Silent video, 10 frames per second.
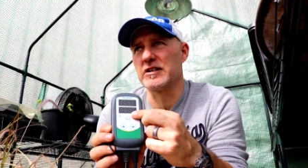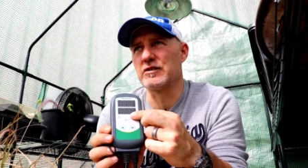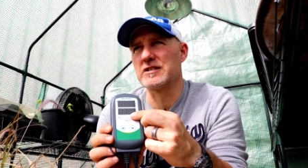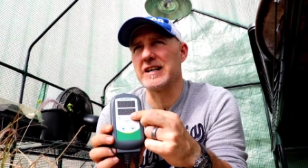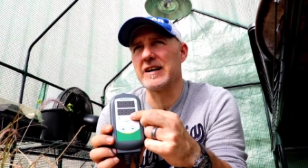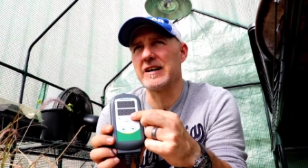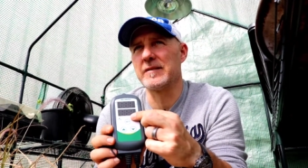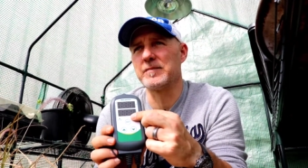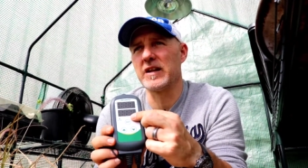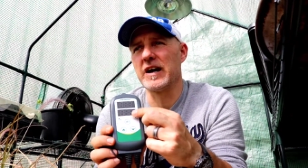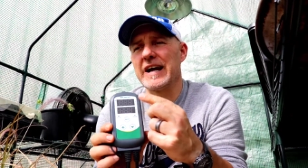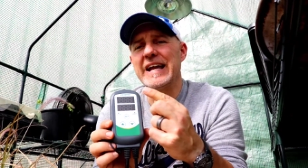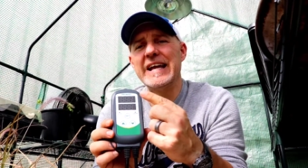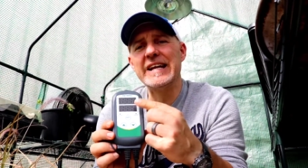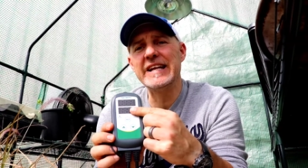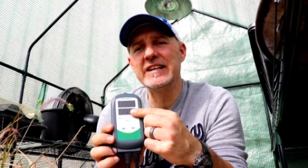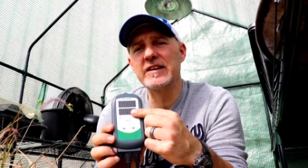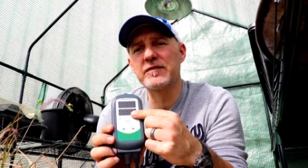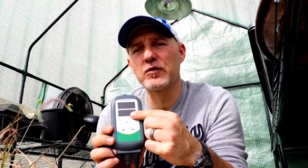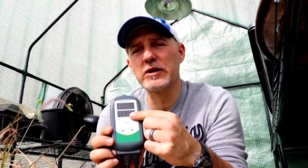There's a, a heating
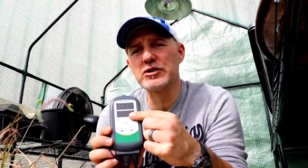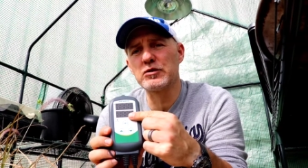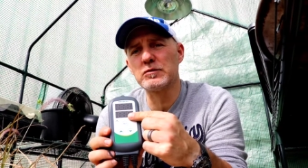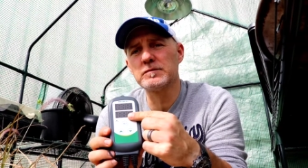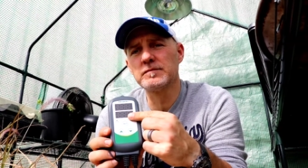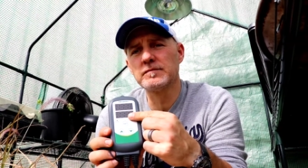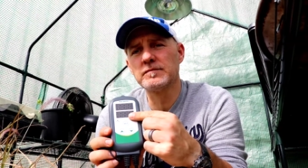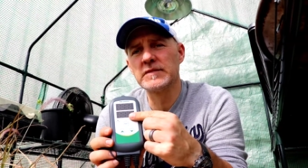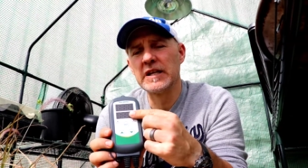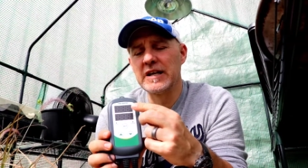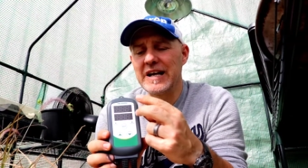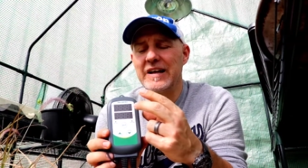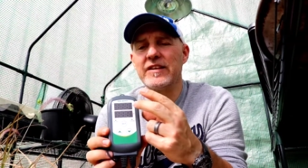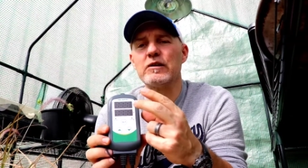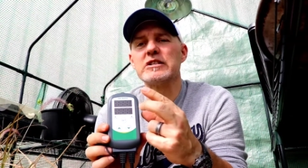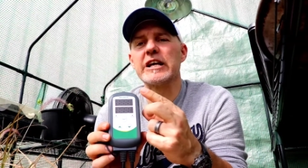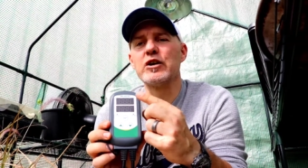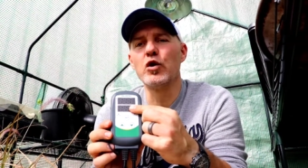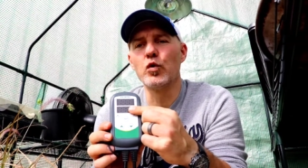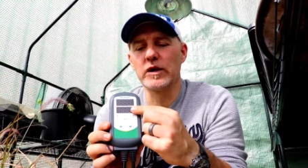differential and there is a
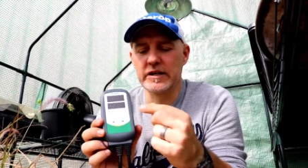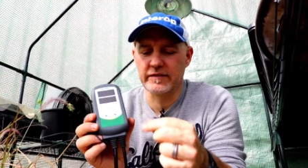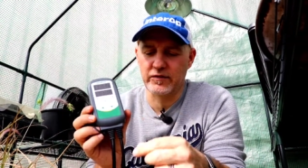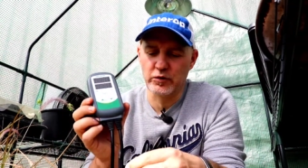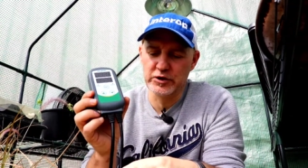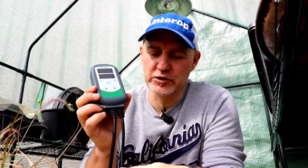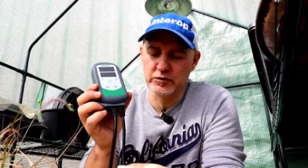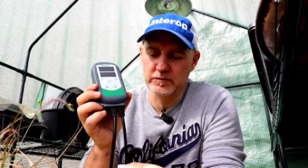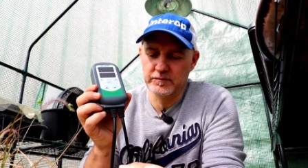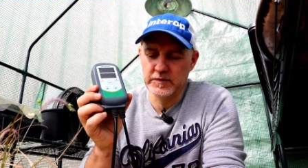cooling differential.